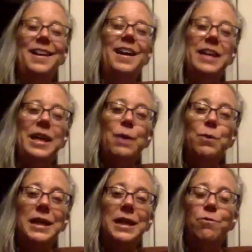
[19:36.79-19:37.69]
And he
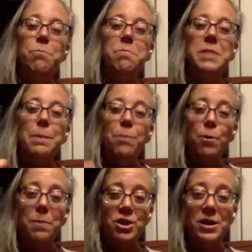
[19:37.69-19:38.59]
would give me
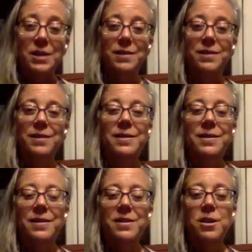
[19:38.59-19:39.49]
permission
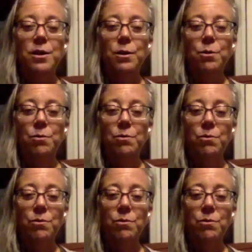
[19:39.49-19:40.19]
to